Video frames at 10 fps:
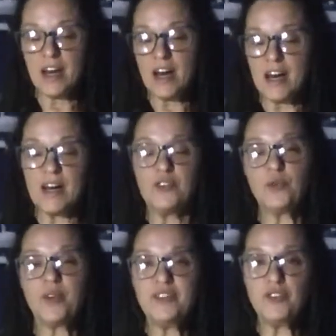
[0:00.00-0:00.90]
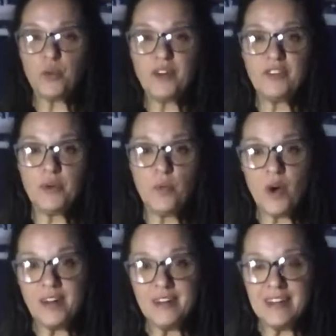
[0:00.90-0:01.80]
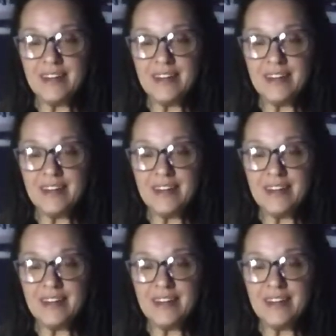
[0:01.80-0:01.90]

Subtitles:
2021.